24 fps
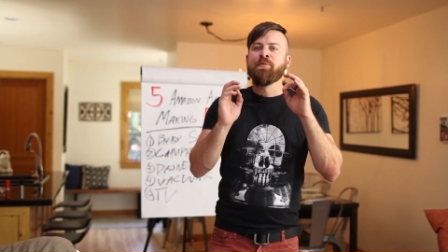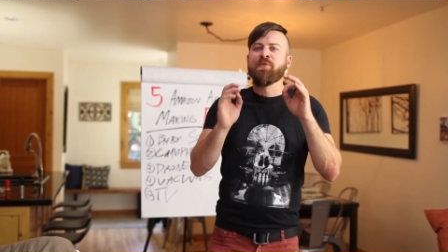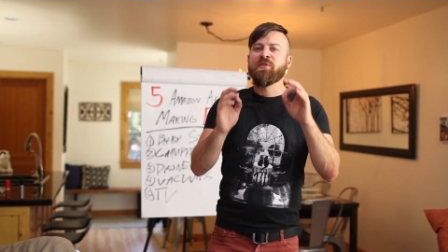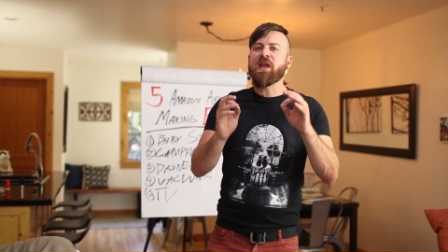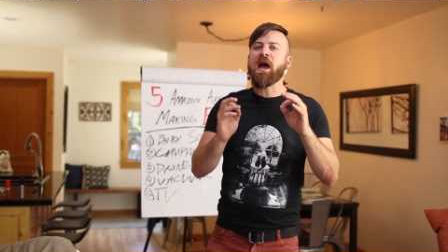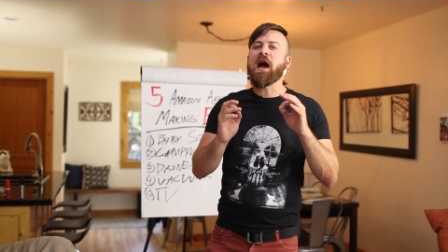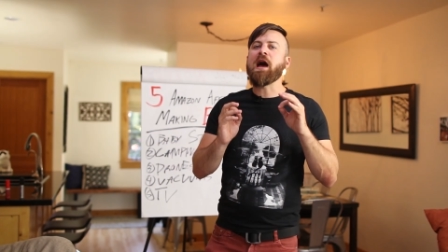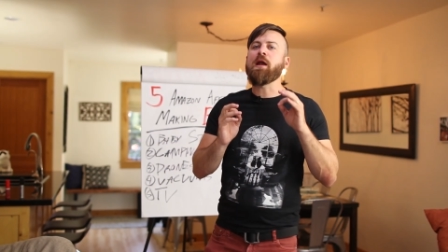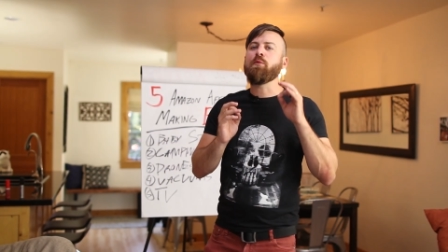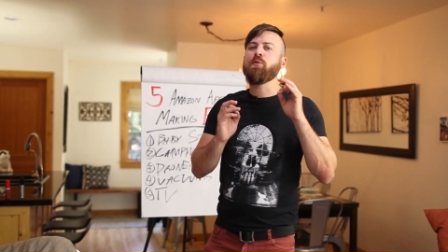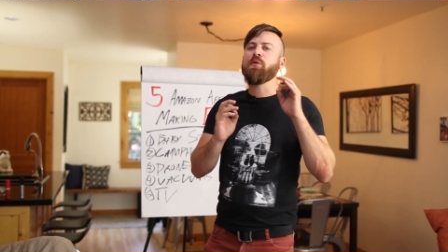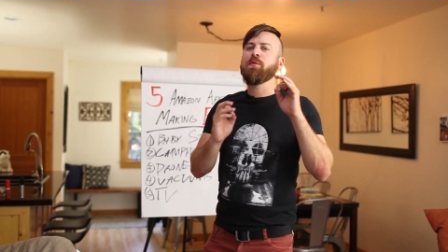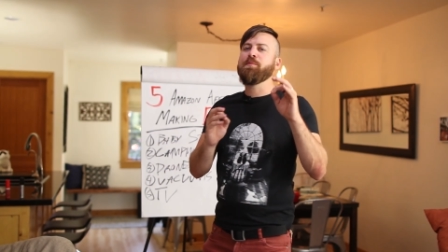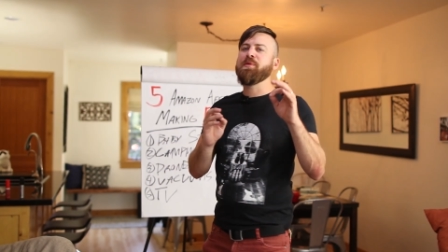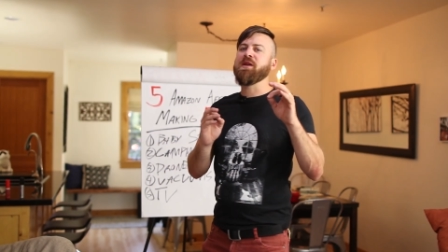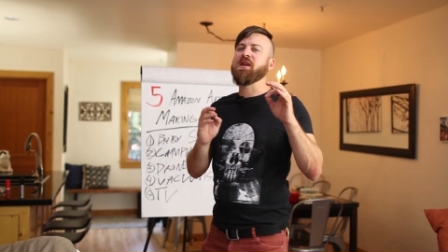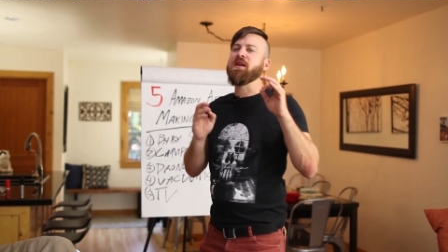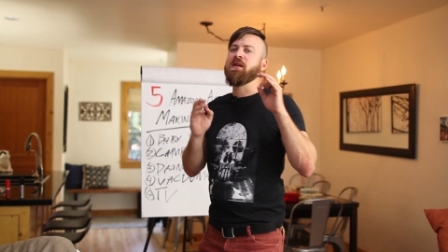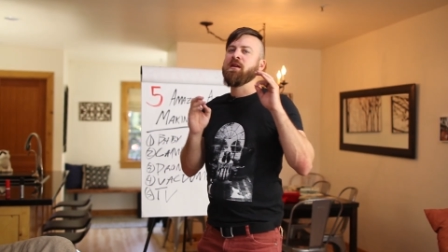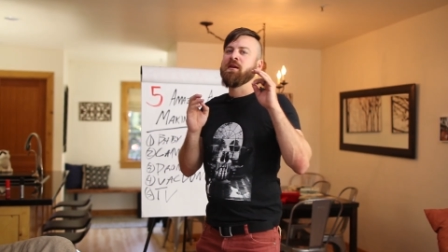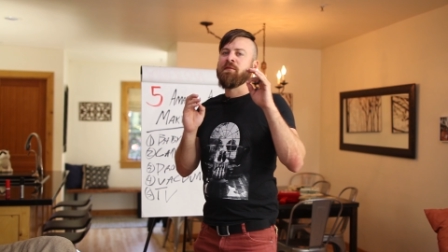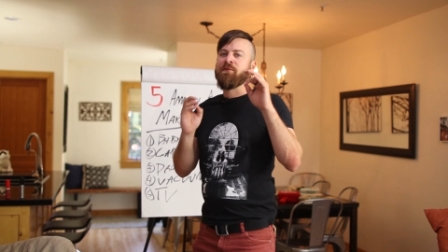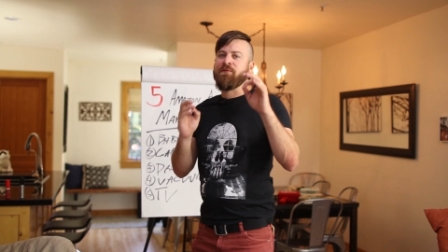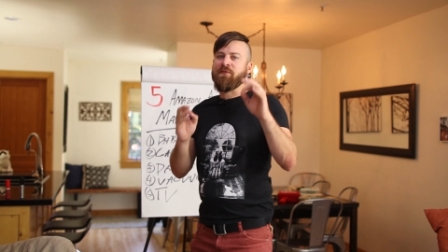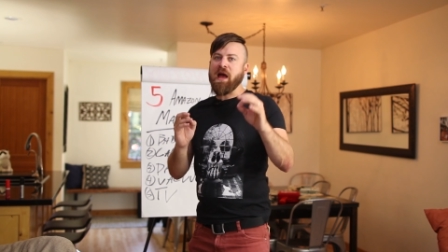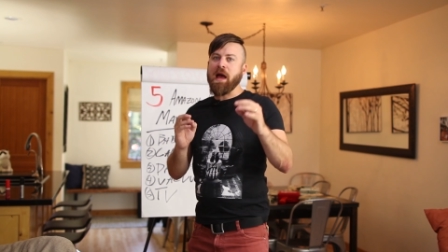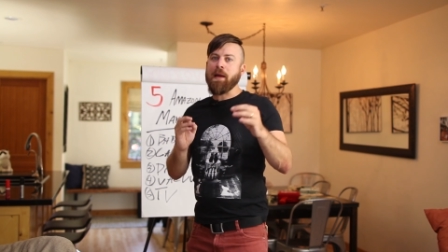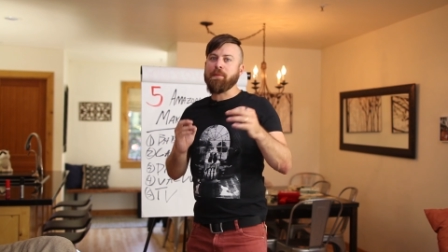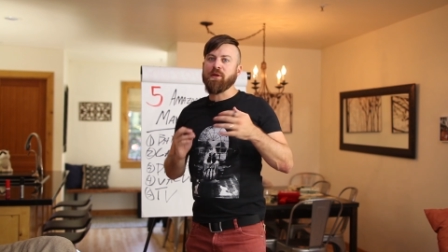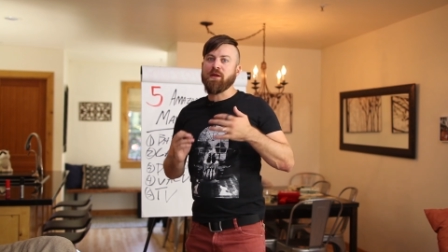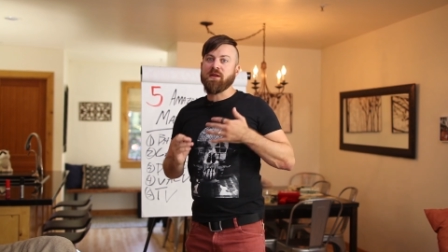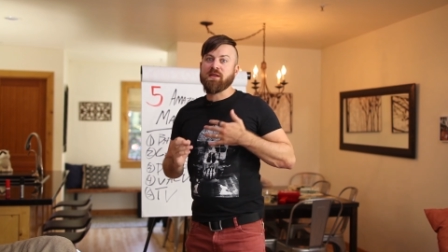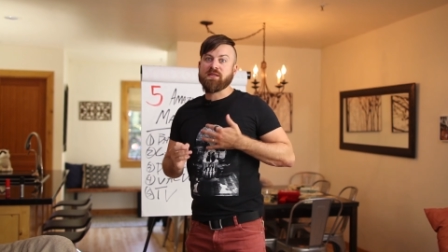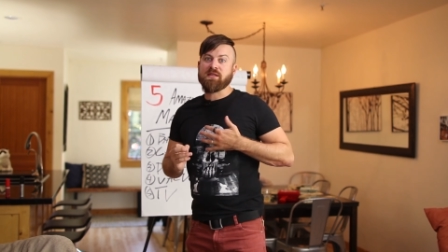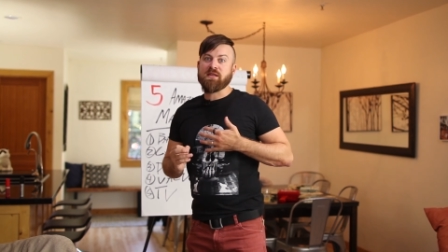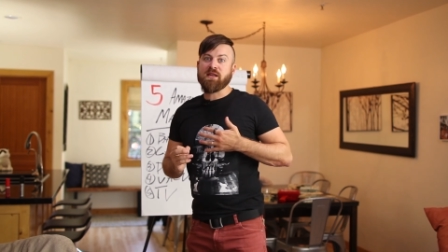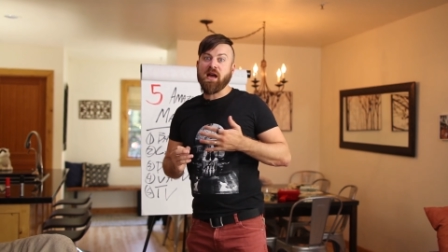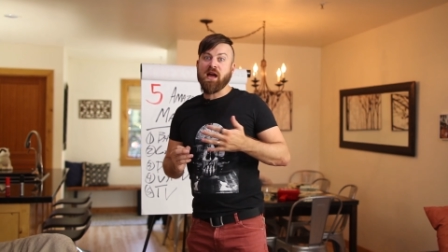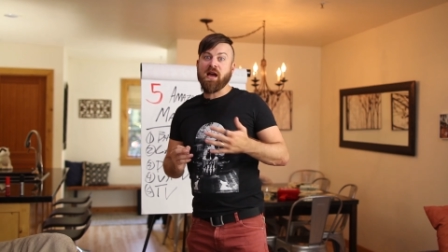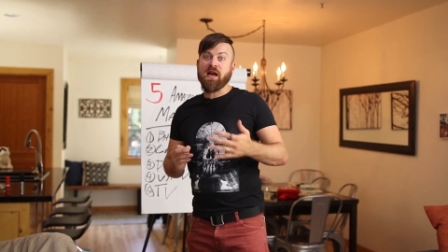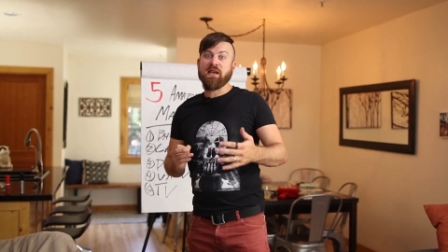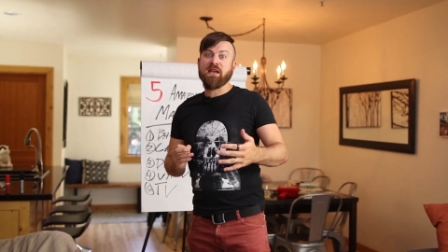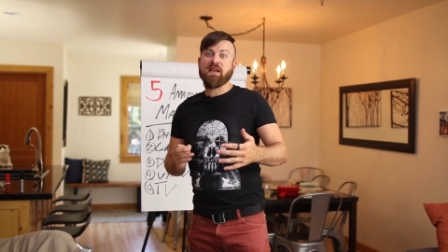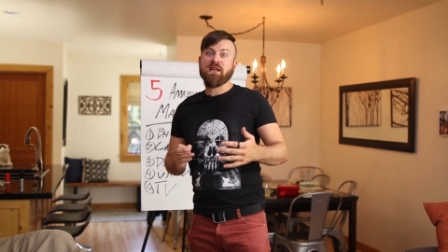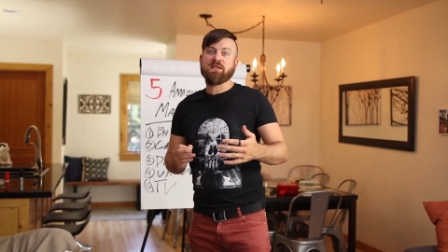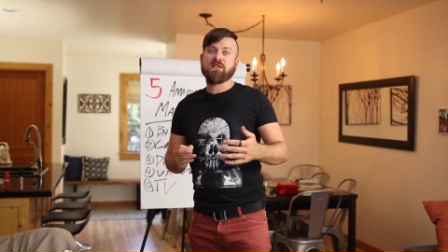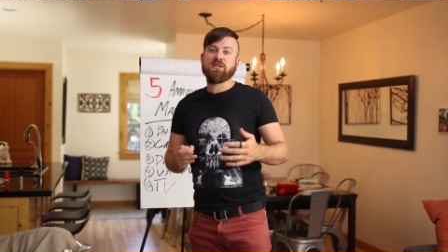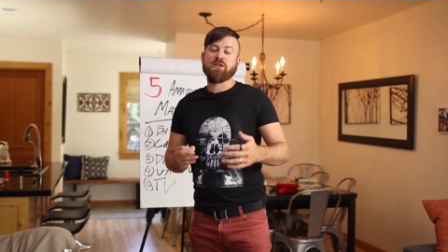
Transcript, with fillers: That would be fabulous, and I need